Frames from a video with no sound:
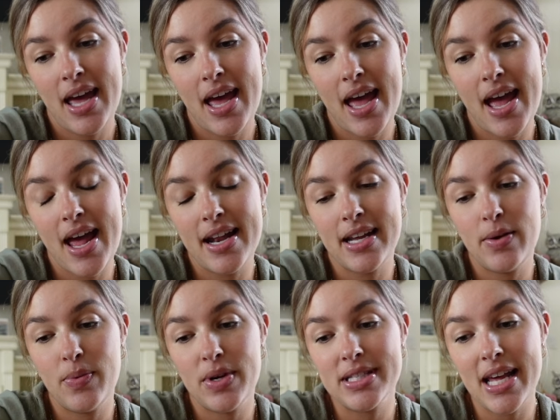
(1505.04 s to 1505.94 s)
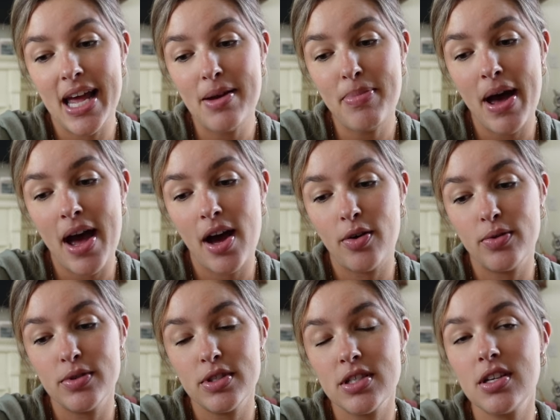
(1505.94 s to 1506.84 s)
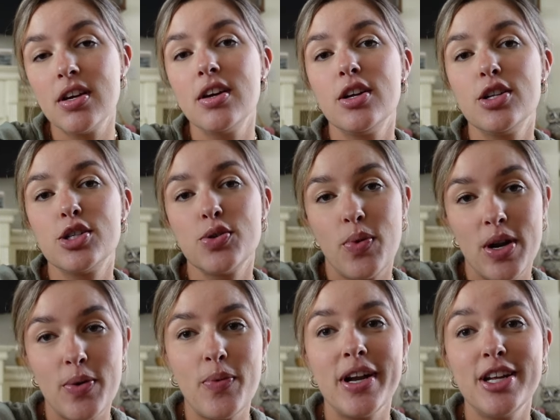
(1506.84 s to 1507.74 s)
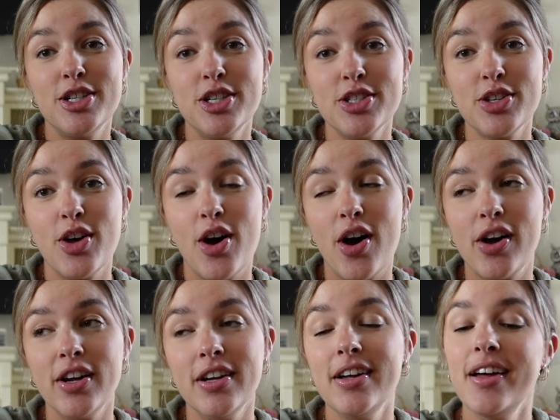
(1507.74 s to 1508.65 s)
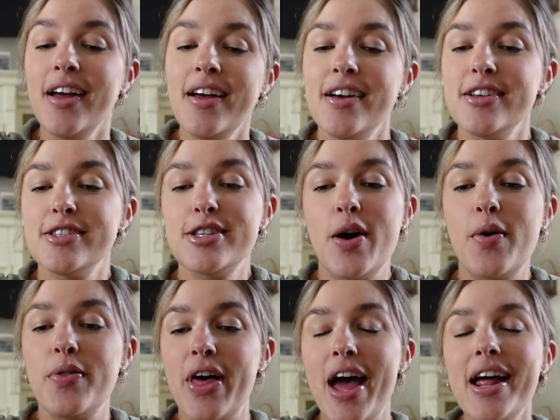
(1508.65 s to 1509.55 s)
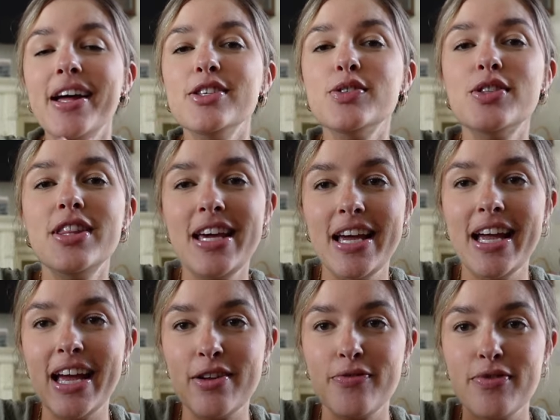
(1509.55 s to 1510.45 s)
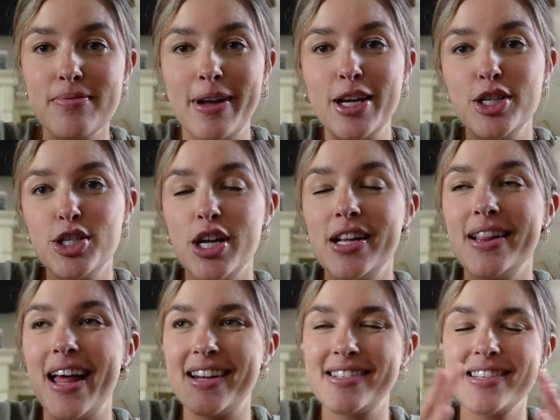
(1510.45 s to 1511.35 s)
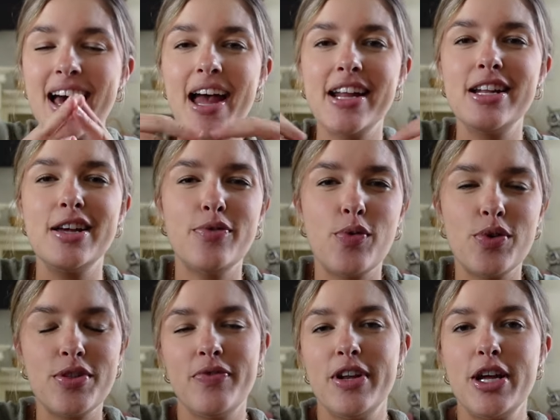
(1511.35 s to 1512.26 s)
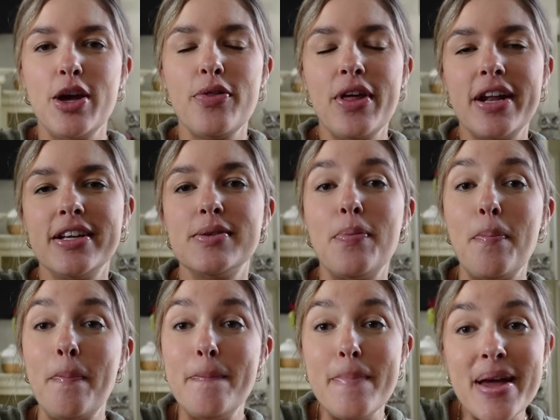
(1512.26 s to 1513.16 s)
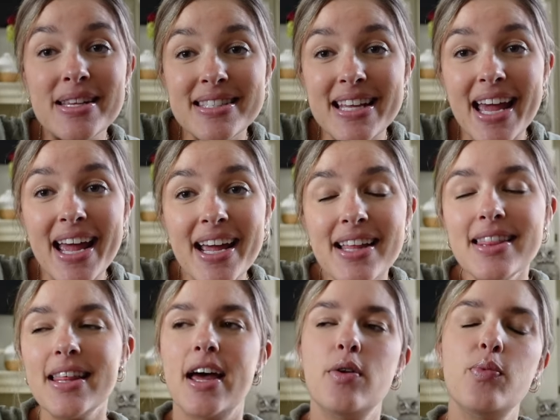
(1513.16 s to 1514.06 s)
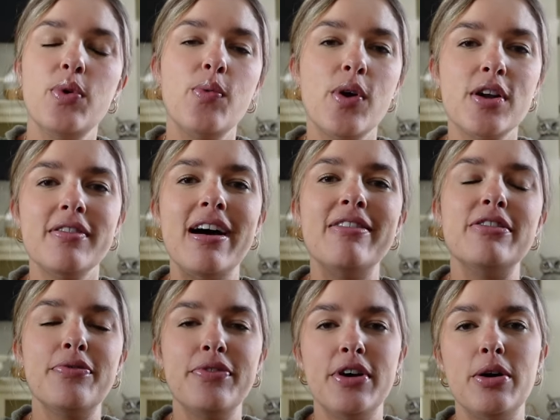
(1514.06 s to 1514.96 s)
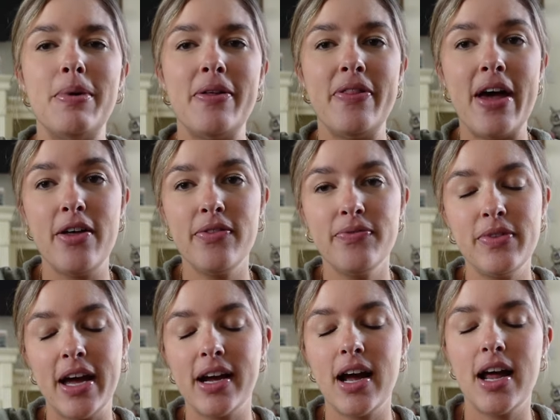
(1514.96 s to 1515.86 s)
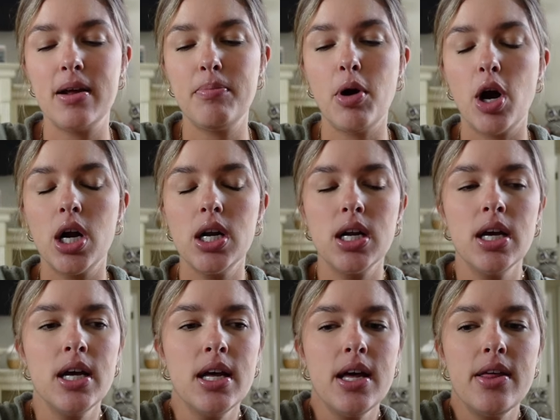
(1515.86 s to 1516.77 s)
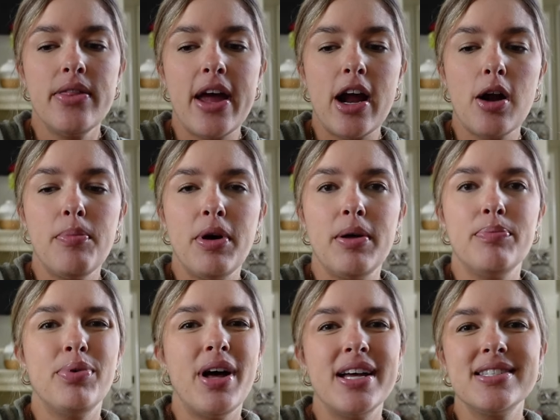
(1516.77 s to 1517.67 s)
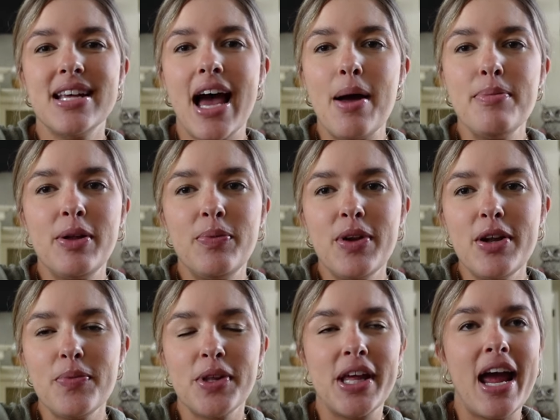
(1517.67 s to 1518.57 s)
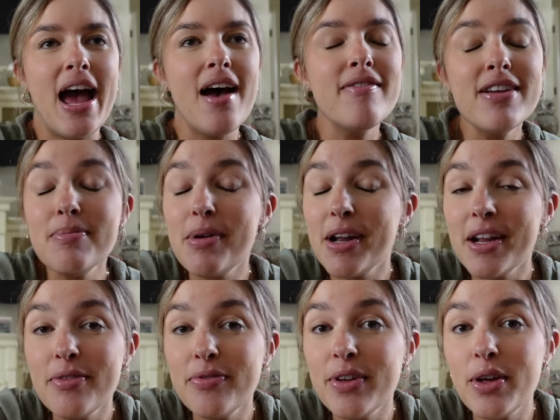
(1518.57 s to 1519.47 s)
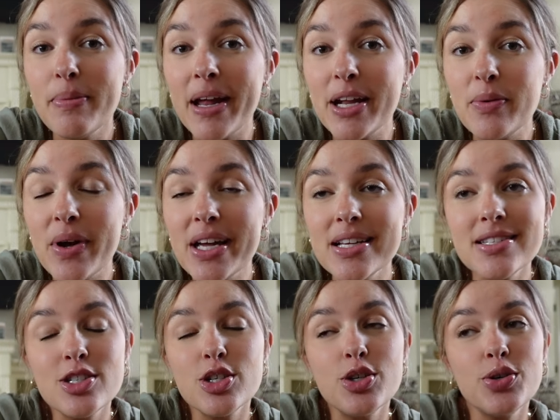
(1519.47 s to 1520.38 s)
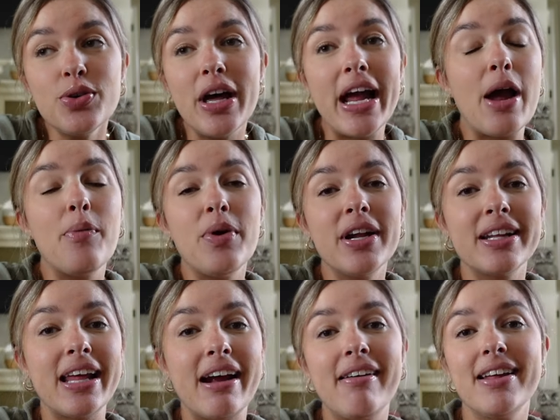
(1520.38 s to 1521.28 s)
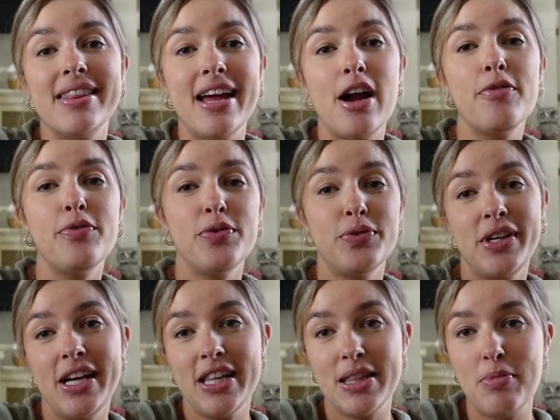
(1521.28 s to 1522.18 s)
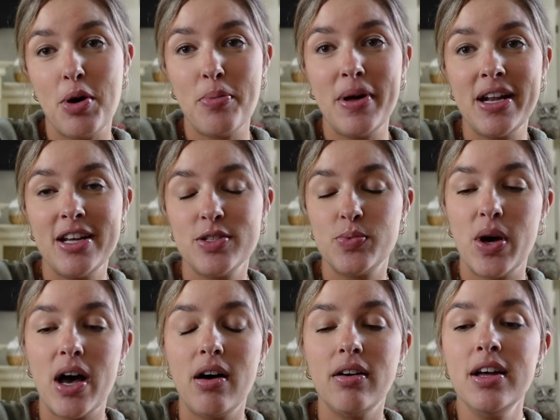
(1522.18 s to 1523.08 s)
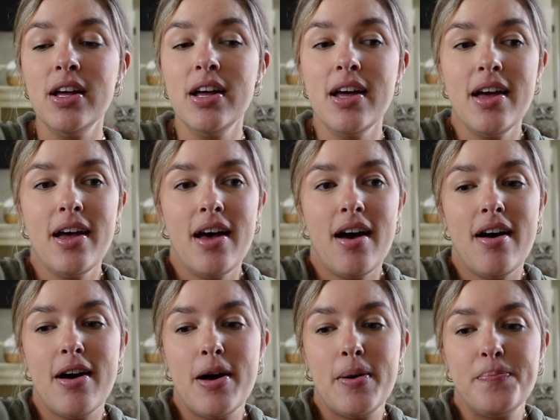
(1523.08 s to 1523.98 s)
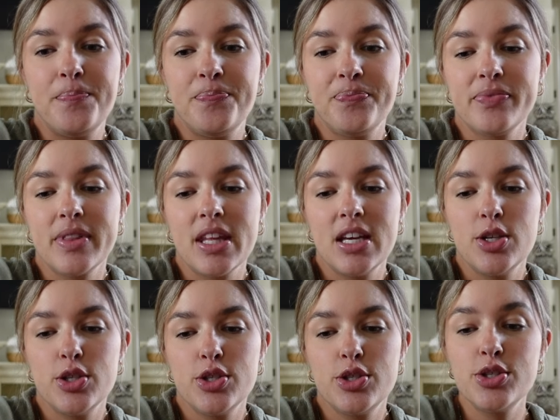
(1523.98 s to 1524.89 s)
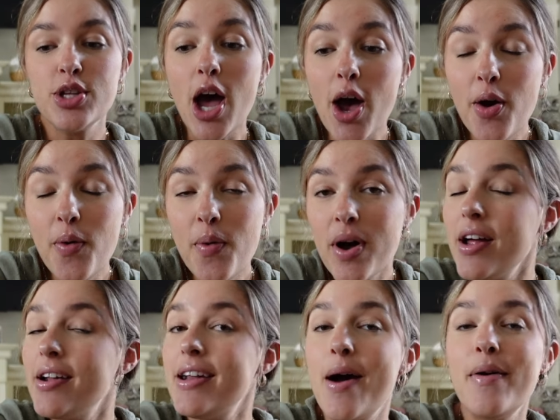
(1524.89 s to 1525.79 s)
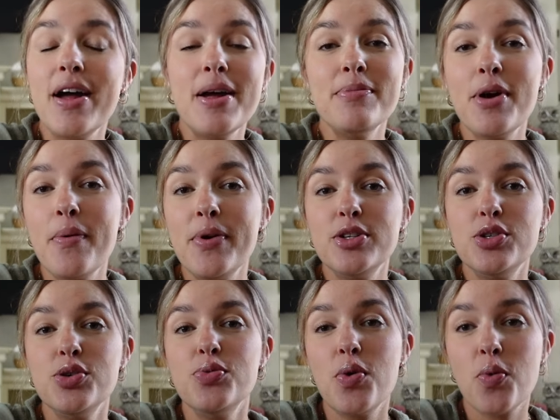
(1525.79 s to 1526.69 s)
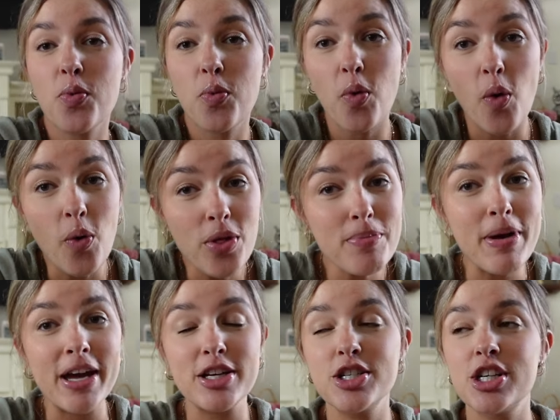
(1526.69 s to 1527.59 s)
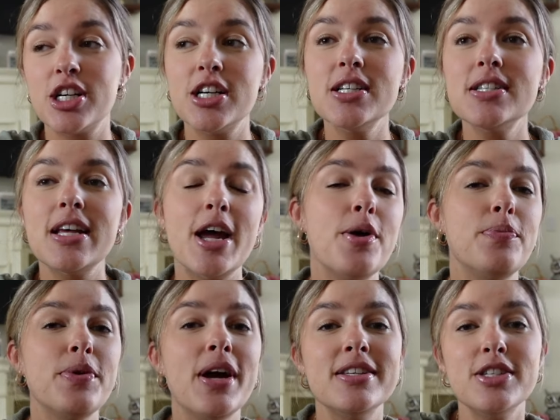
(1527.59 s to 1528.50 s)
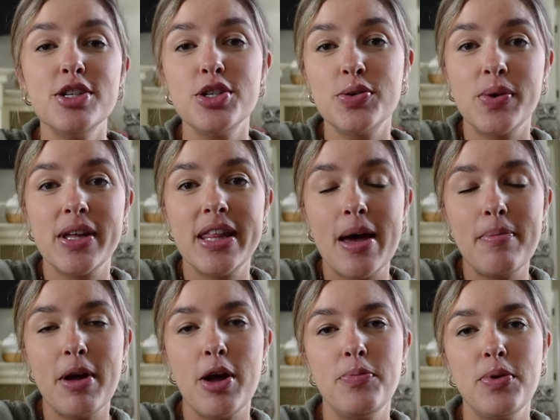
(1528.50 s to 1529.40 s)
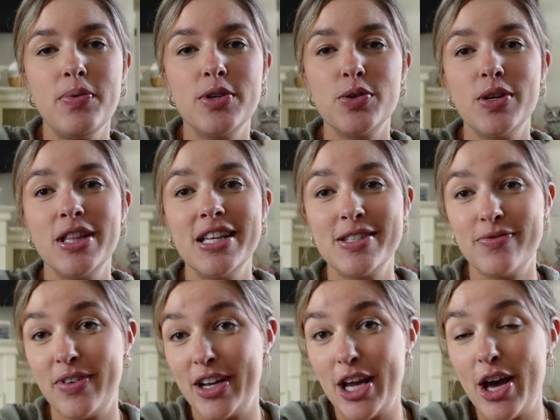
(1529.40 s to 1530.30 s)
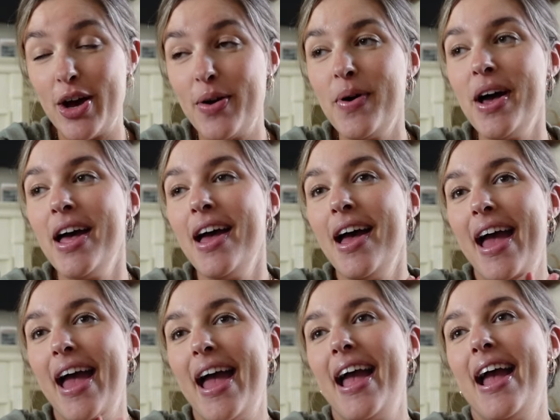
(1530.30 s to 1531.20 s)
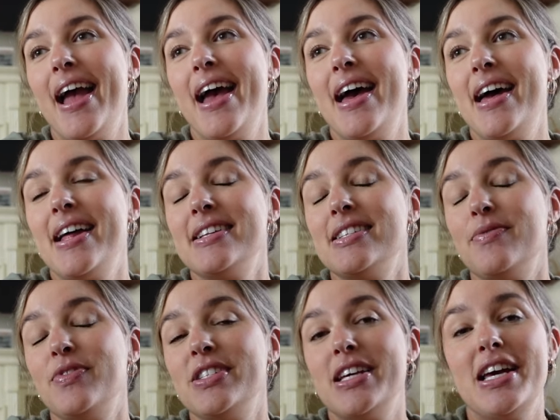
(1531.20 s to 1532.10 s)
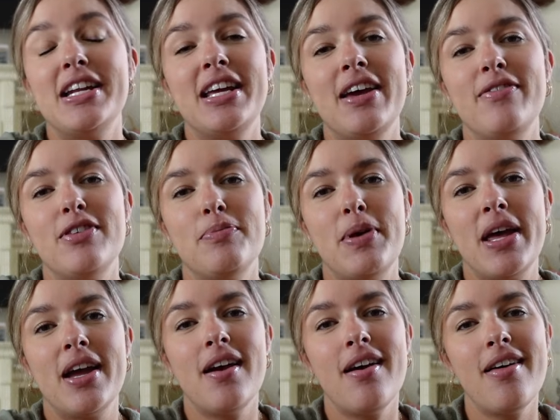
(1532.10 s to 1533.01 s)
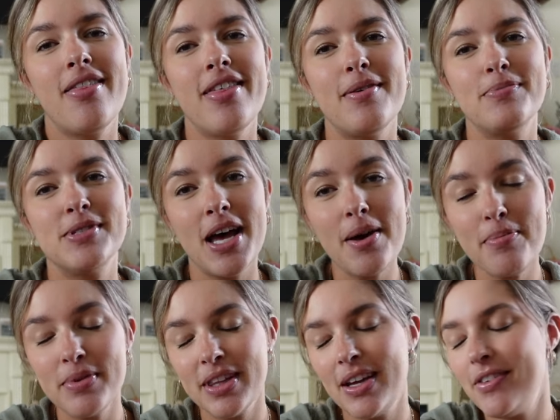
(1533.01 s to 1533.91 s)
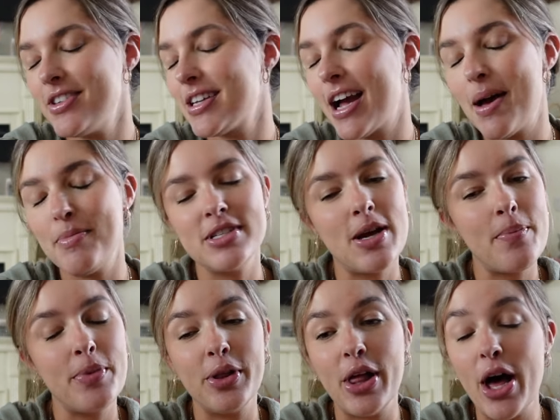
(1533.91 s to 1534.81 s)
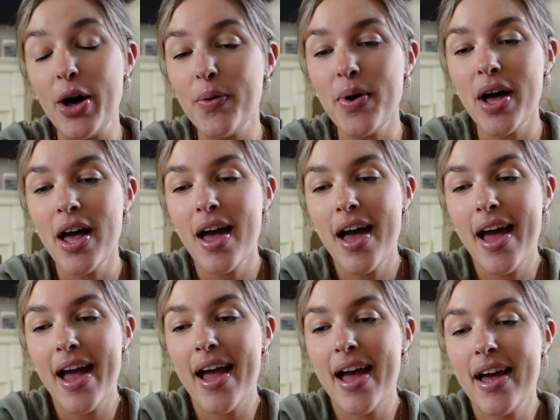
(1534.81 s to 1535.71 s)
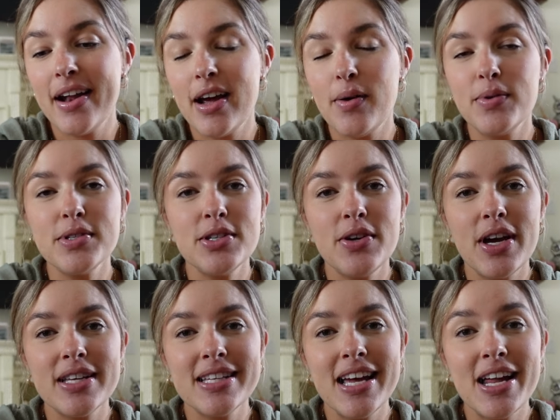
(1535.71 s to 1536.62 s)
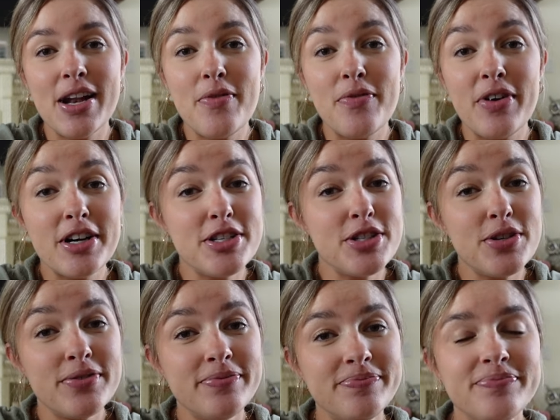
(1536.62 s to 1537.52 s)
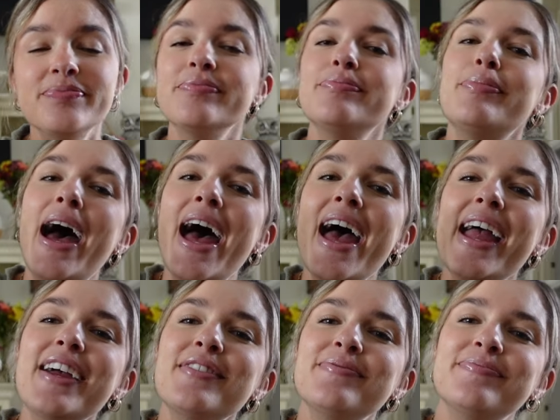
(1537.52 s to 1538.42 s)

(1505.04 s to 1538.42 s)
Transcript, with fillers: and he was eight pounds, 21 inches long. So that is the information that is kind of, or the video that is missing that we weren't allowed to film on that, that kind of part there. But plus, I mean, we didn't really have anybody to film anyways too. Like I wanted Larry there fully in the moment as well. Um, so now I am going to roll the pictures. I hope you guys enjoy them. I hope you enjoyed this video. And if you did, give it a big thumbs up. Leave us a comment down below. And I will see you guys again very soon. Bye.